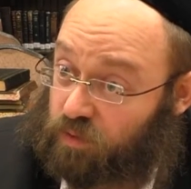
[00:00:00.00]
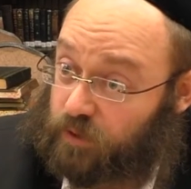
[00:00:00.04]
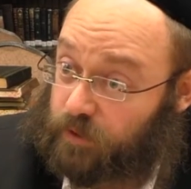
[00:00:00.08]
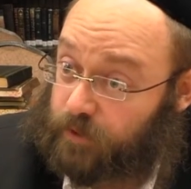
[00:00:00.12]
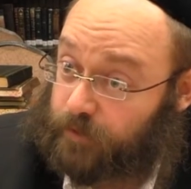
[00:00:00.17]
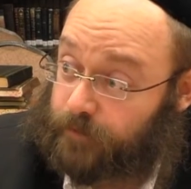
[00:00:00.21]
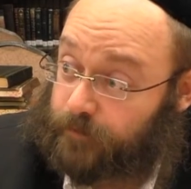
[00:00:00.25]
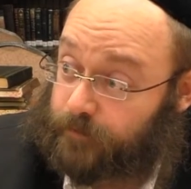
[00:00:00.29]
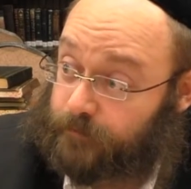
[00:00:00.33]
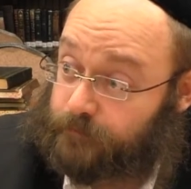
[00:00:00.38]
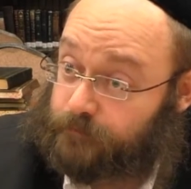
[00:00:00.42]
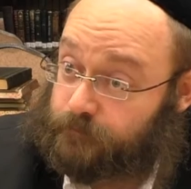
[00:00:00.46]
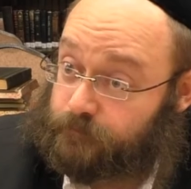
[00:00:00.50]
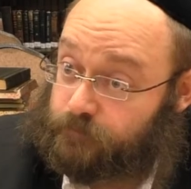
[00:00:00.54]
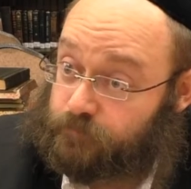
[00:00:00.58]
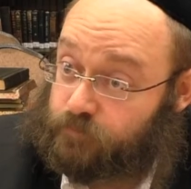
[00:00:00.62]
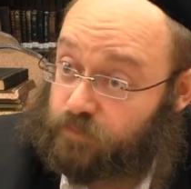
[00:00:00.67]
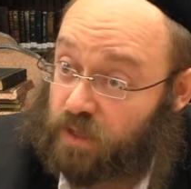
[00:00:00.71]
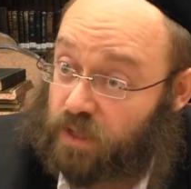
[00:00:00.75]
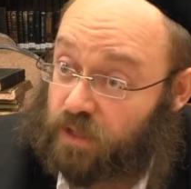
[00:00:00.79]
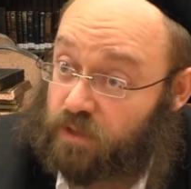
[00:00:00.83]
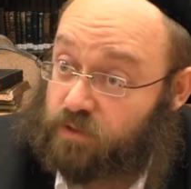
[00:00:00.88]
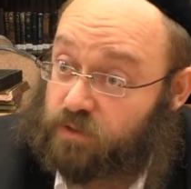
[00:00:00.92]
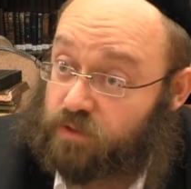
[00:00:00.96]
You it to
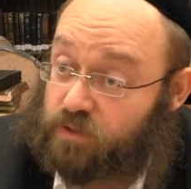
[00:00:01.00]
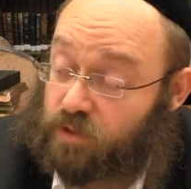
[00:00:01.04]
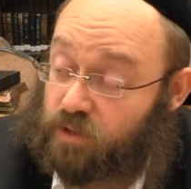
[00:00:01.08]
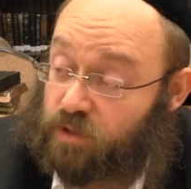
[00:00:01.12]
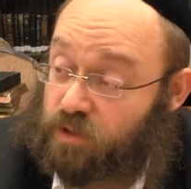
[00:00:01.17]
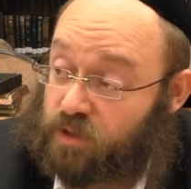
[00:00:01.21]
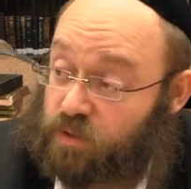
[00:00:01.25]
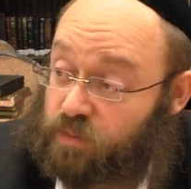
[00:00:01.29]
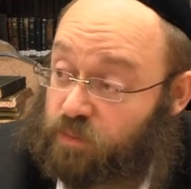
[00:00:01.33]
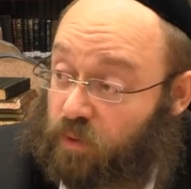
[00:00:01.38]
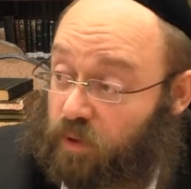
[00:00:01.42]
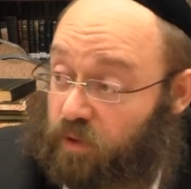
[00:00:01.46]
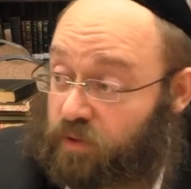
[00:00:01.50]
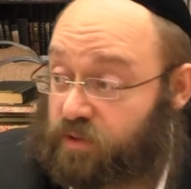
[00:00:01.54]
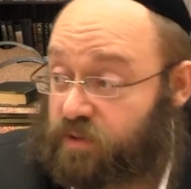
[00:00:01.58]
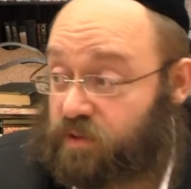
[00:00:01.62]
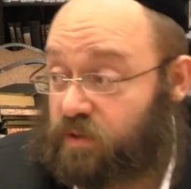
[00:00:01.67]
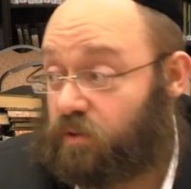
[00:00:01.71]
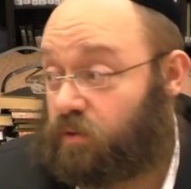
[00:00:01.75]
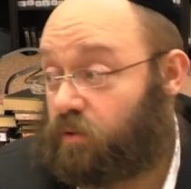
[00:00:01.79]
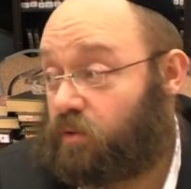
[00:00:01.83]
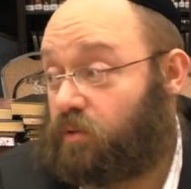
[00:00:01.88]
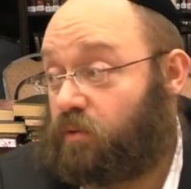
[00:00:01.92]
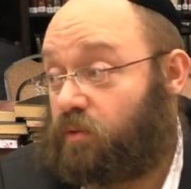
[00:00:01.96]
outside. So you're supposed
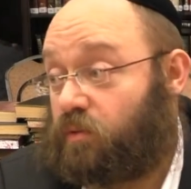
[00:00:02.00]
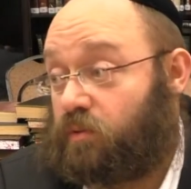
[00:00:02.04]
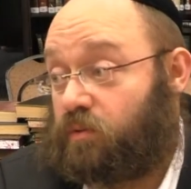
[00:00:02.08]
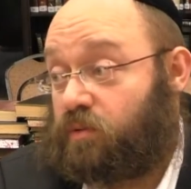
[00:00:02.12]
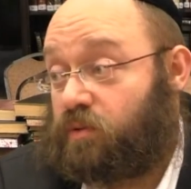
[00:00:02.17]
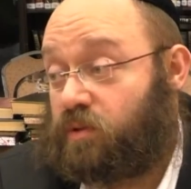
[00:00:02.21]
to.